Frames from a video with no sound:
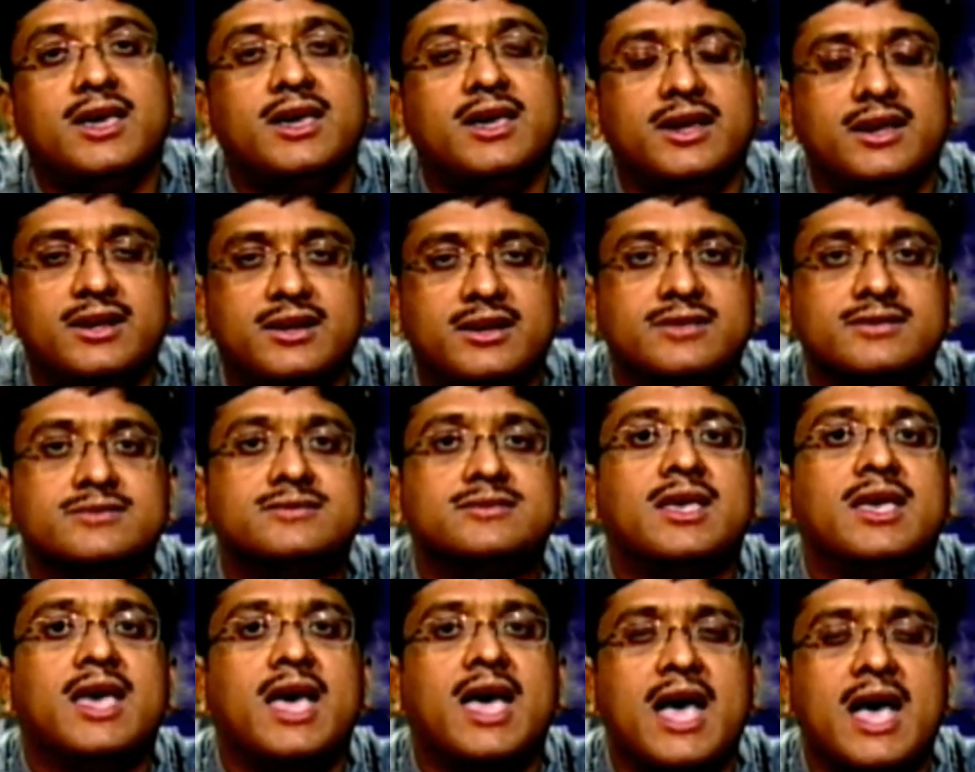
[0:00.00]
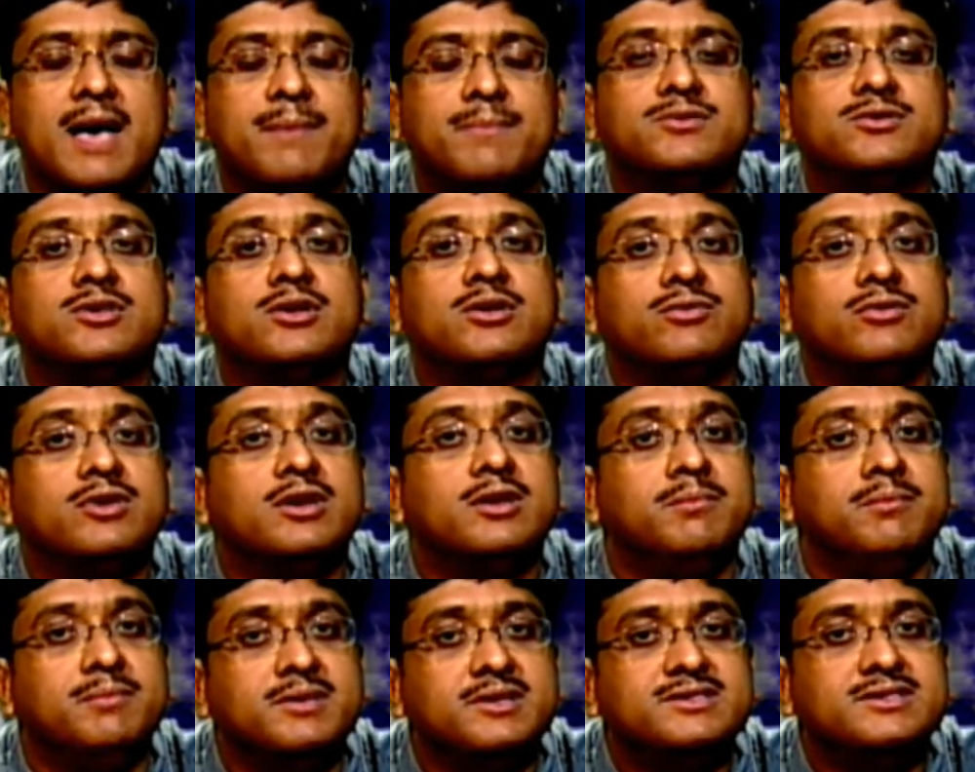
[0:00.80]
it is
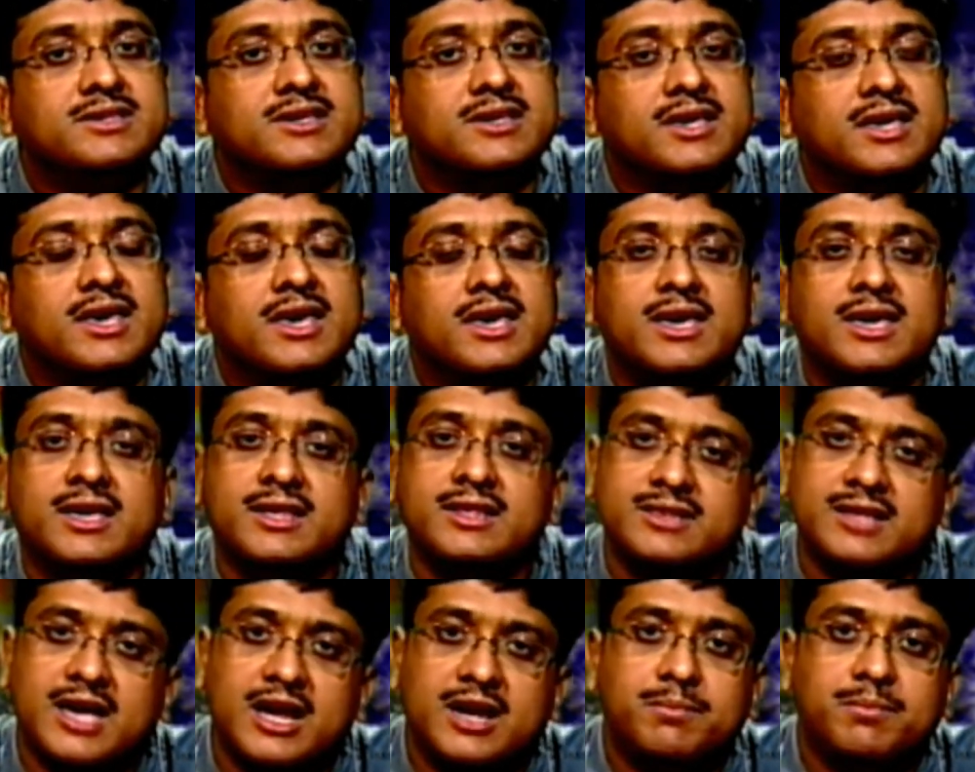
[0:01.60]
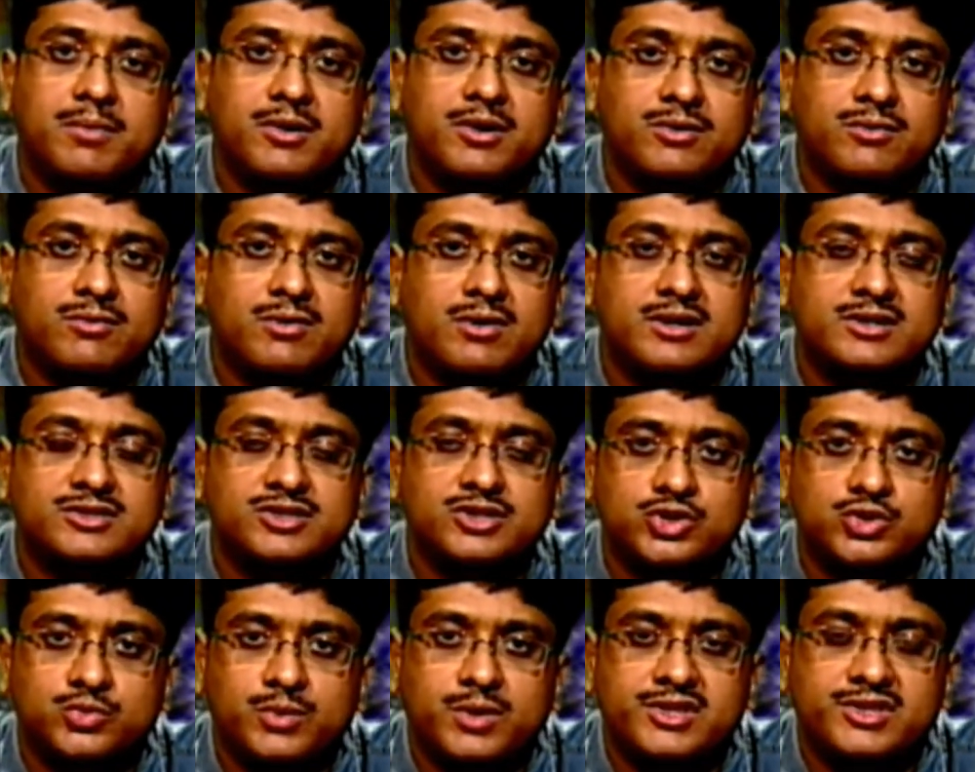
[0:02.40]
absolutely missing in that particular
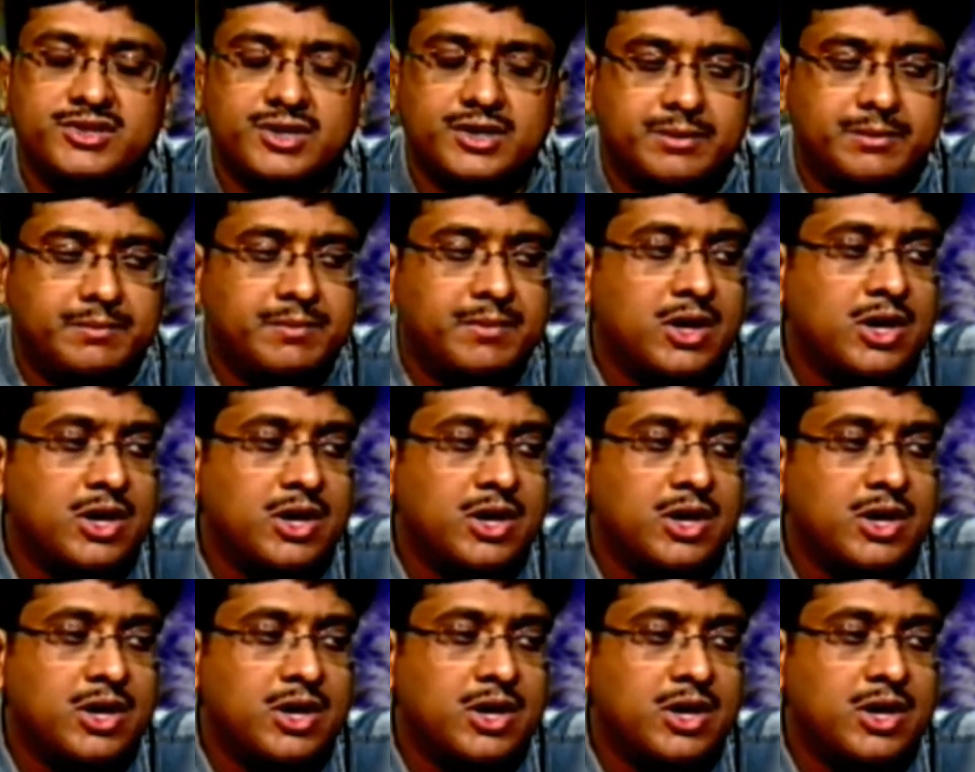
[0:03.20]
situation.